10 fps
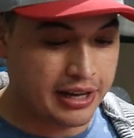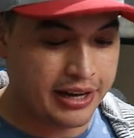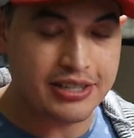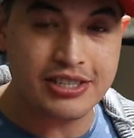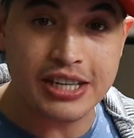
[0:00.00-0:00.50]

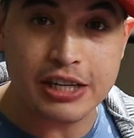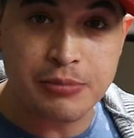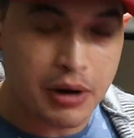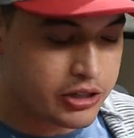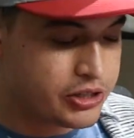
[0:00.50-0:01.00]
like six
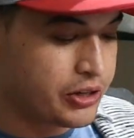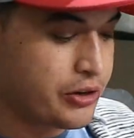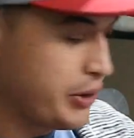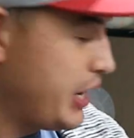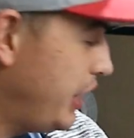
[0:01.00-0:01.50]
bucks to
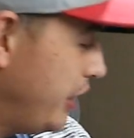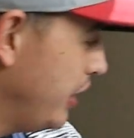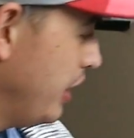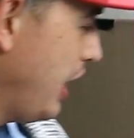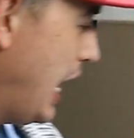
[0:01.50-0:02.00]
create
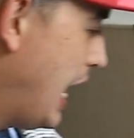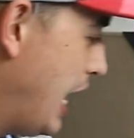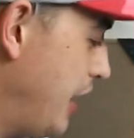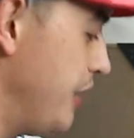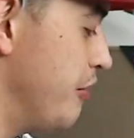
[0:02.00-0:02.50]

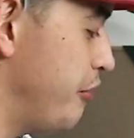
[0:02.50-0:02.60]
and